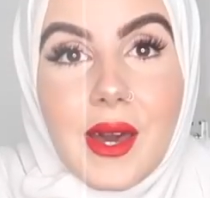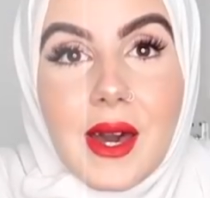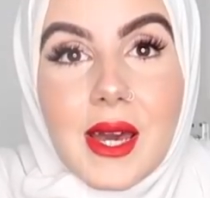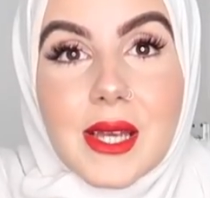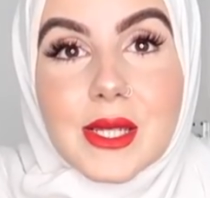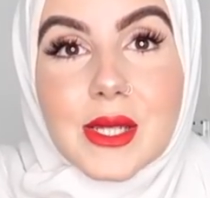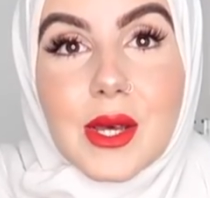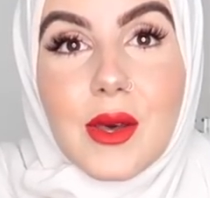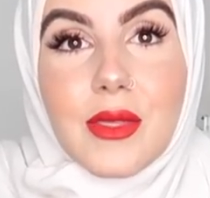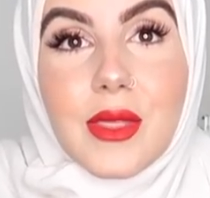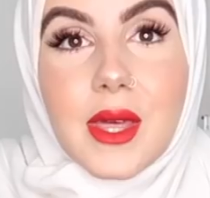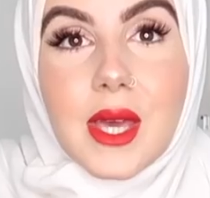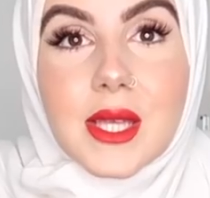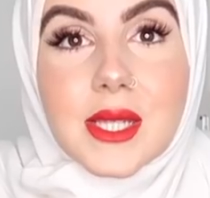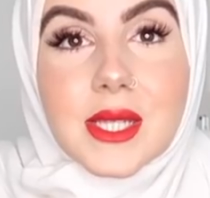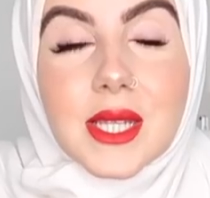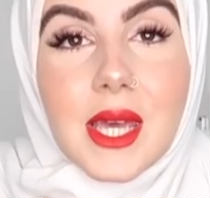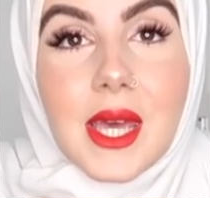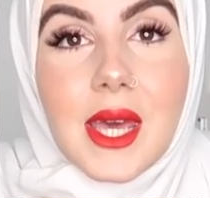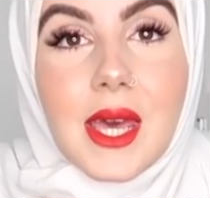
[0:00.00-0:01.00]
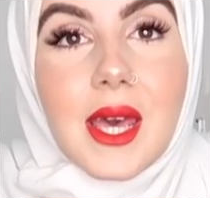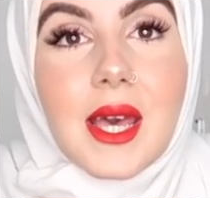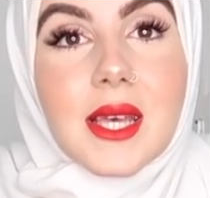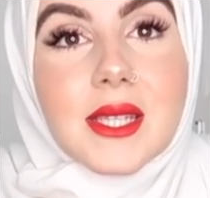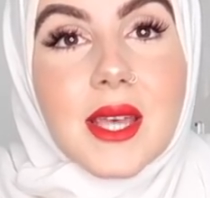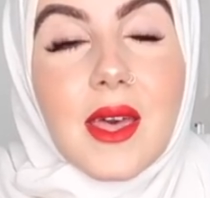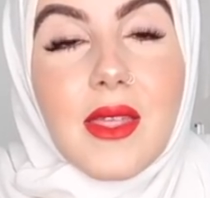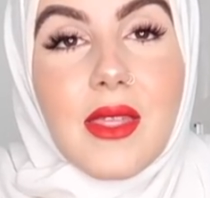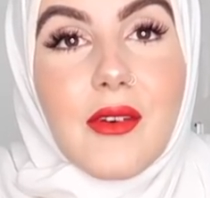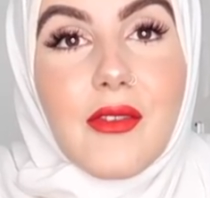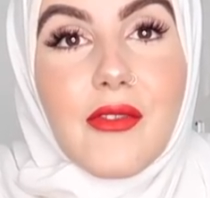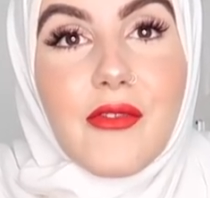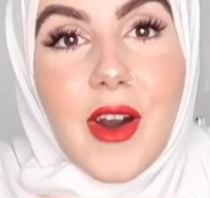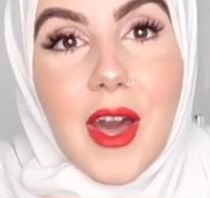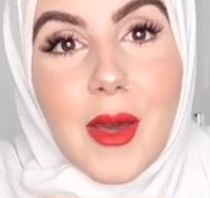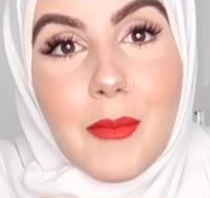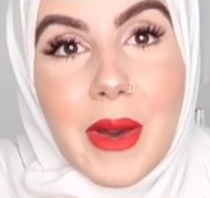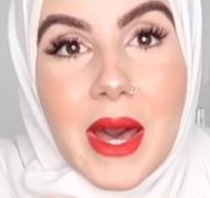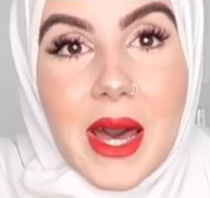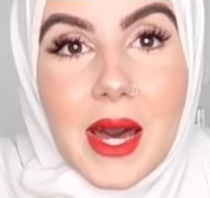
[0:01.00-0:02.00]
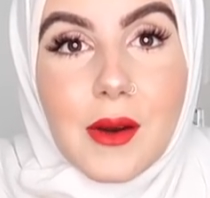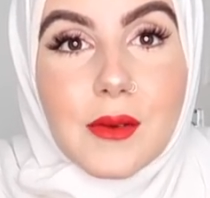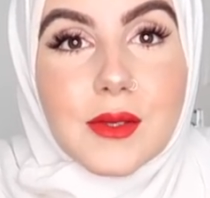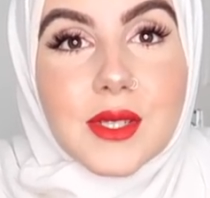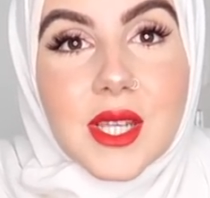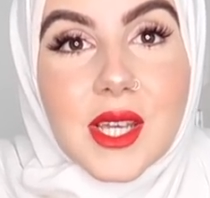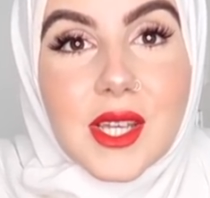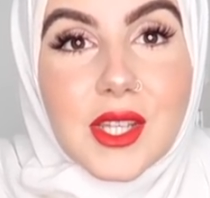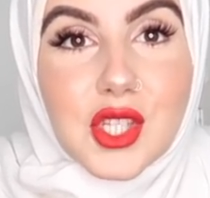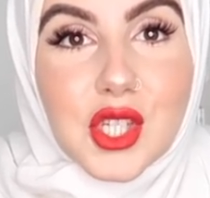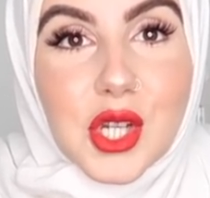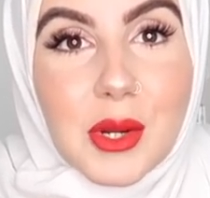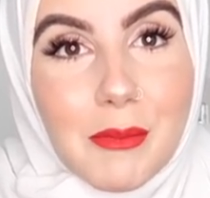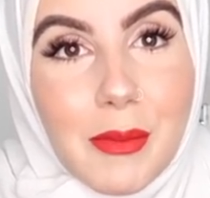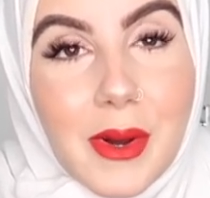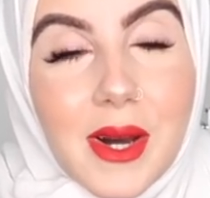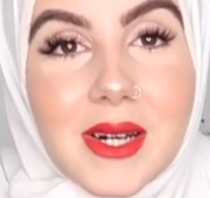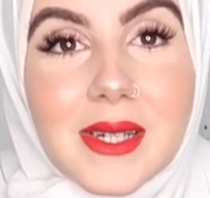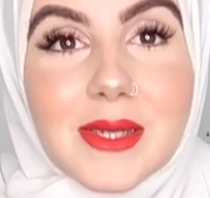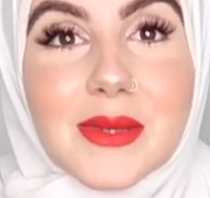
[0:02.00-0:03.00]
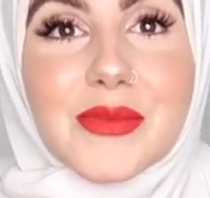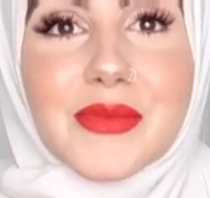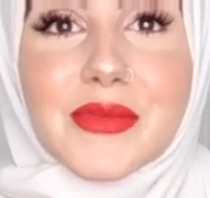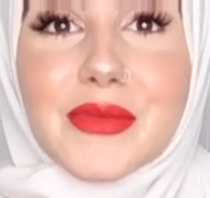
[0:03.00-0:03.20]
guys, so this is the £5 jumper.